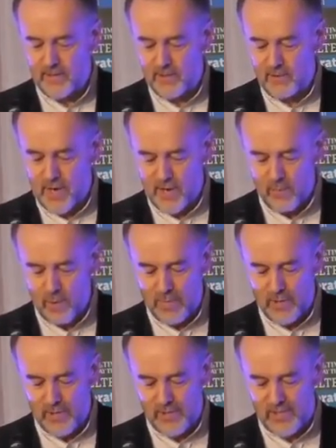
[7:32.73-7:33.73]
2 young
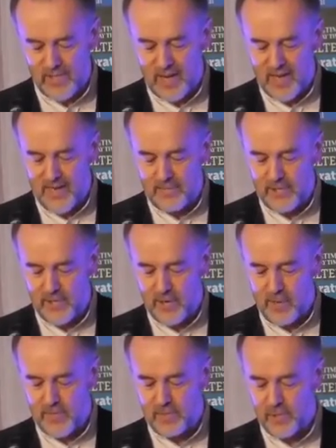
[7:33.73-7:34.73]
womaners, slightly
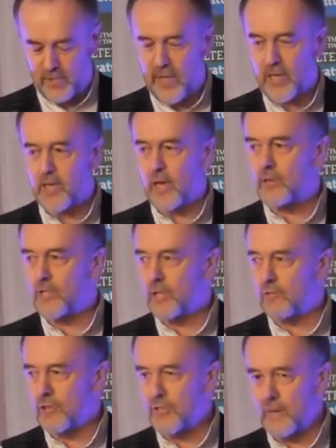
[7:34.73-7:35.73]
perturbed, pulled their coats
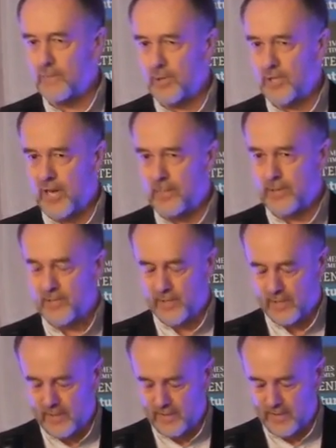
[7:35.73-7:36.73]
across their body uppers.